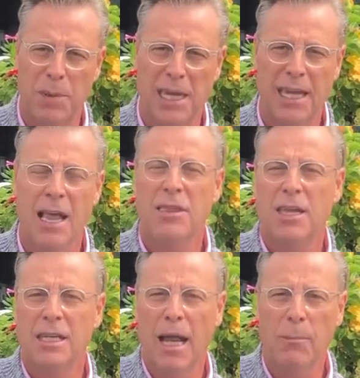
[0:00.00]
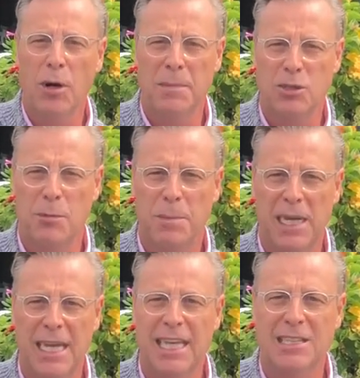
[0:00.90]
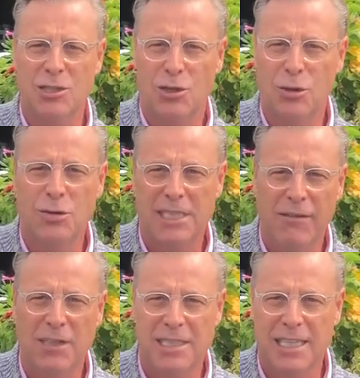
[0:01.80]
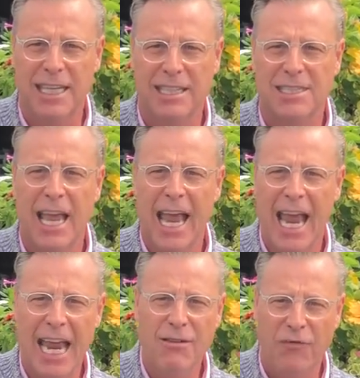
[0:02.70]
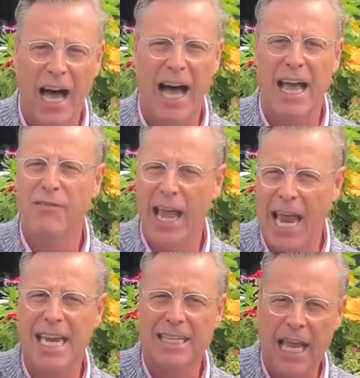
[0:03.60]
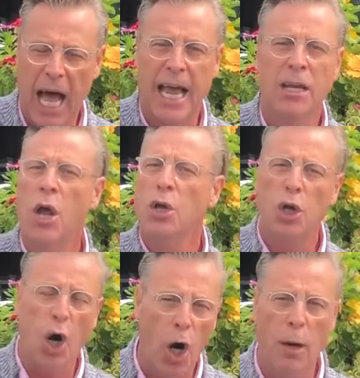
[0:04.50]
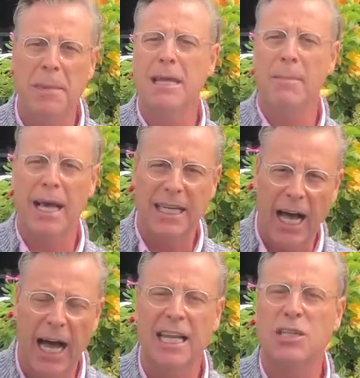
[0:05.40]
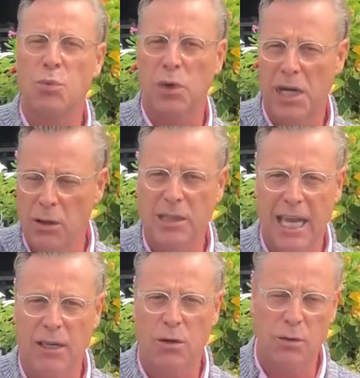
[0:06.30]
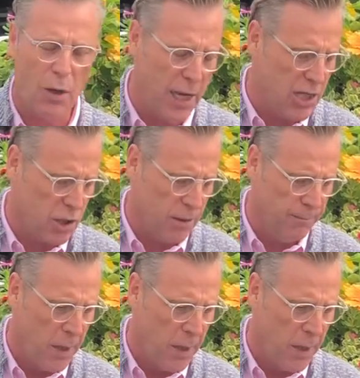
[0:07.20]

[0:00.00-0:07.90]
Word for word: B. The number at Mr. B is 276 8589. Call me, my colleagues, we're here to take your donation.